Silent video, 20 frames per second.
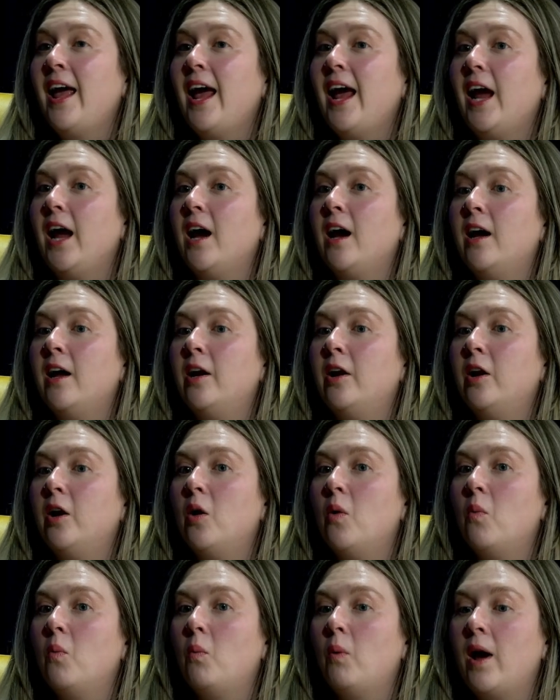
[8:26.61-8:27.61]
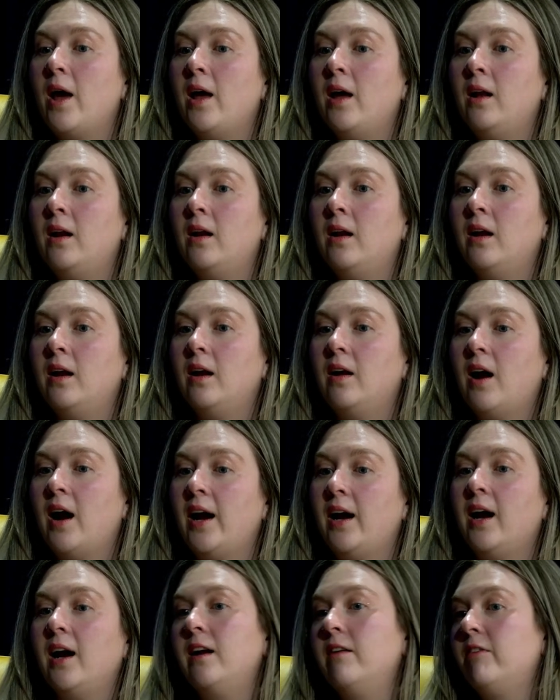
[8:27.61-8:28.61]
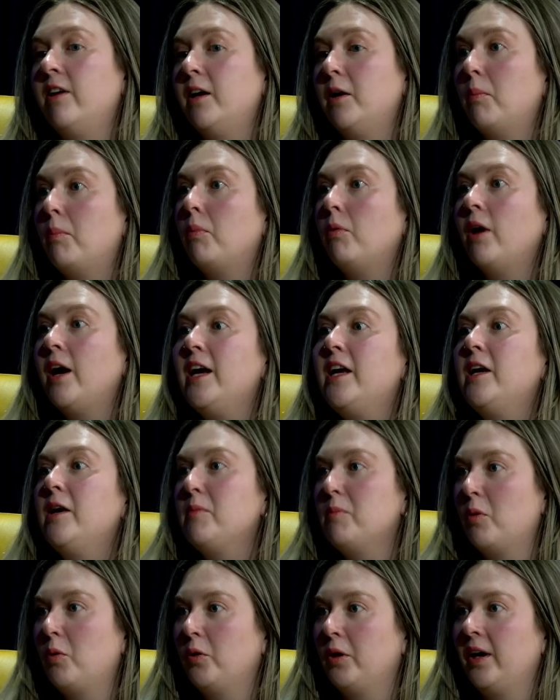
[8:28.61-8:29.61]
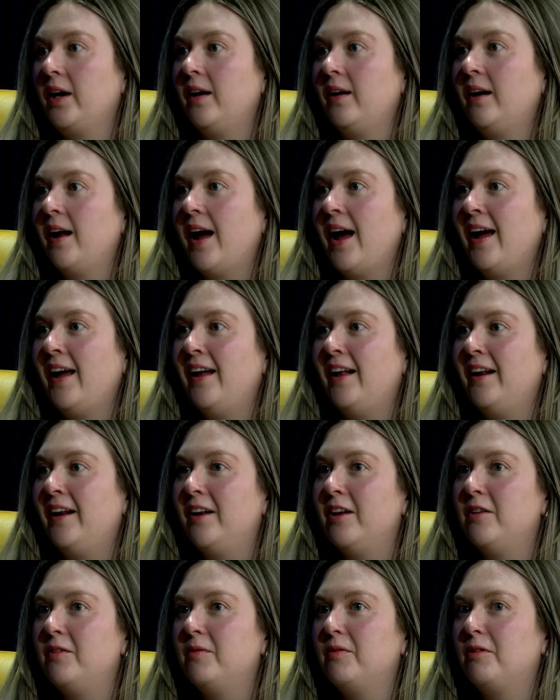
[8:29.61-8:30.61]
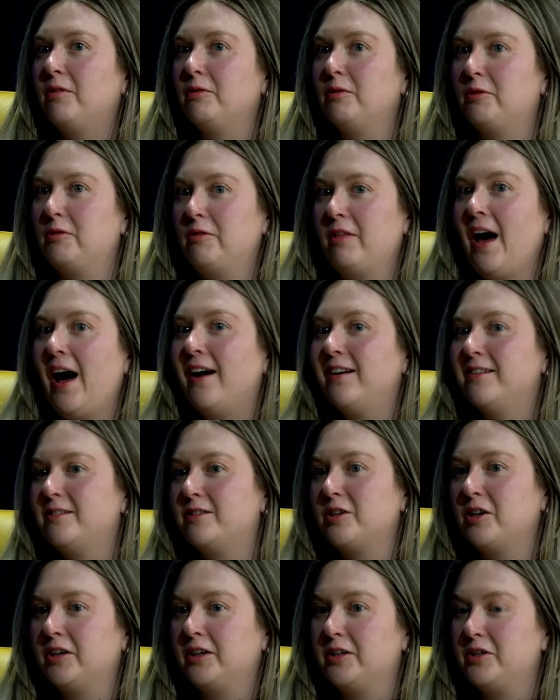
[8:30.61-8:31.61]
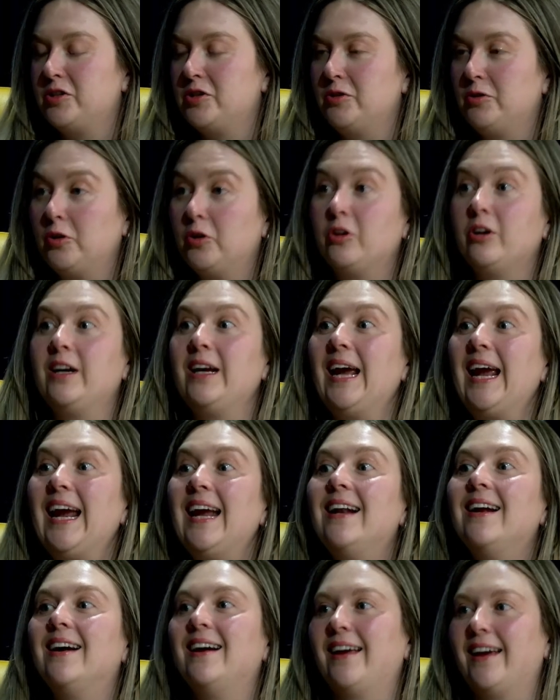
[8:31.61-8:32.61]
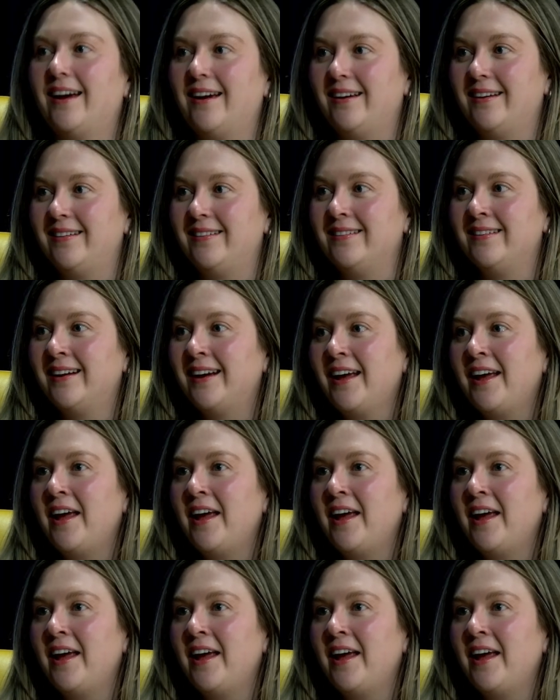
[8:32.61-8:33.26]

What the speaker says: And when I kind of hit a breaking point and through that started to create again,